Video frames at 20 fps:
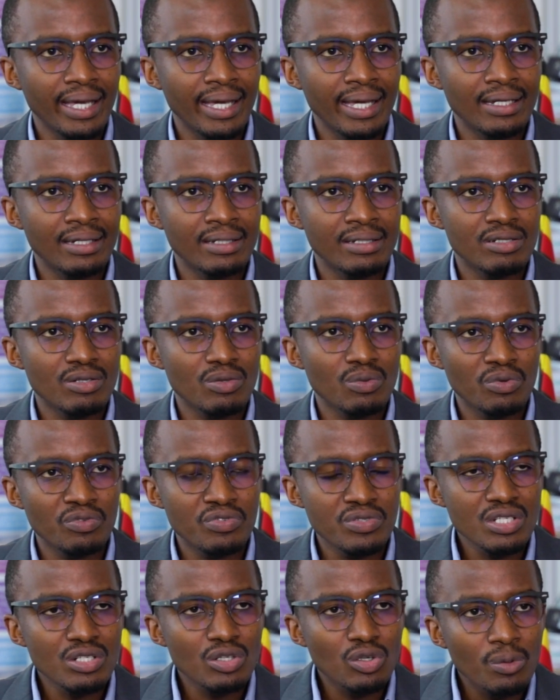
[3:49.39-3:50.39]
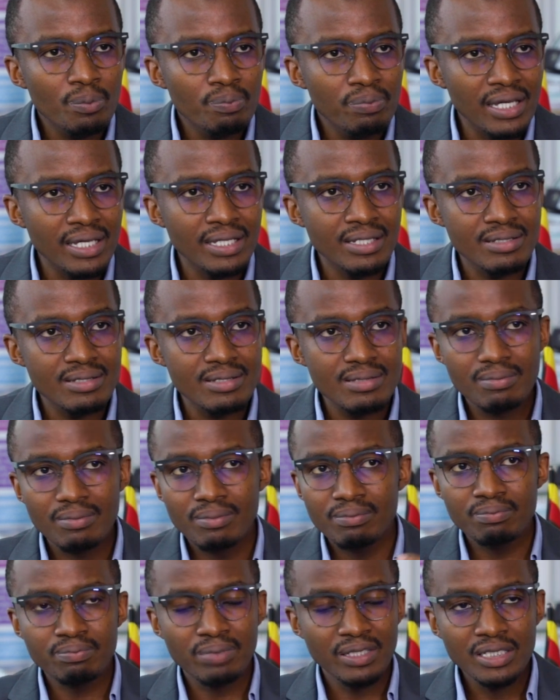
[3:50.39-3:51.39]
and we've seen complaints,
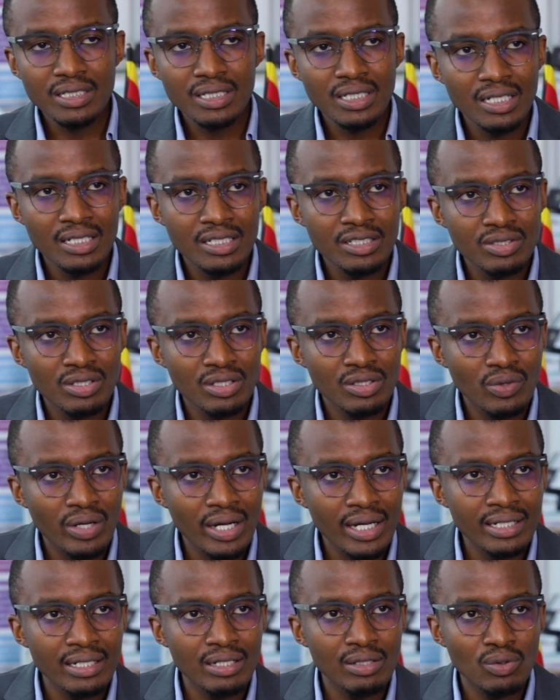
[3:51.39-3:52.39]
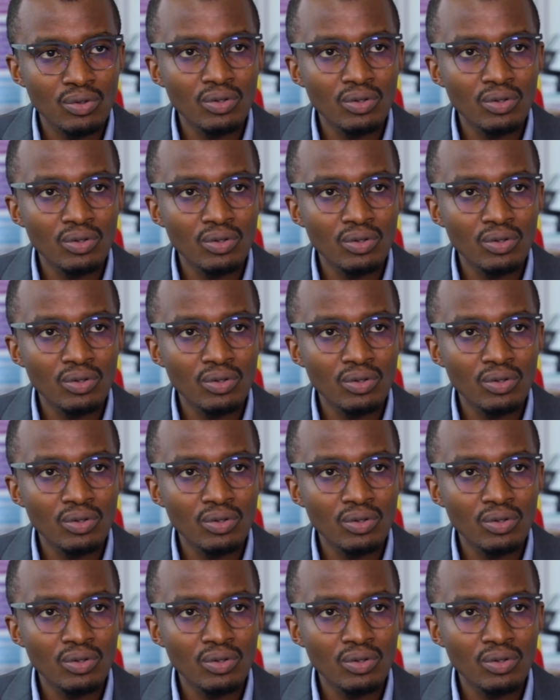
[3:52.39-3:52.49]
particularly the Uganda